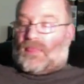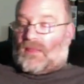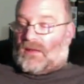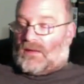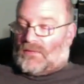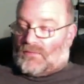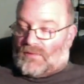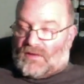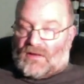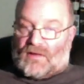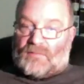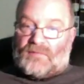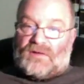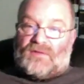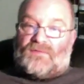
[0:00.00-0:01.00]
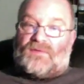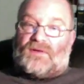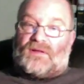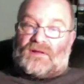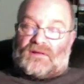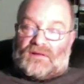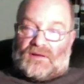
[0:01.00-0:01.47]
And we got me
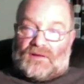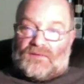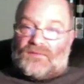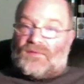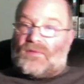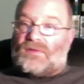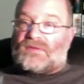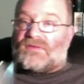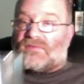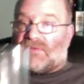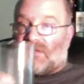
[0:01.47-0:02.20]
feeling the influence of the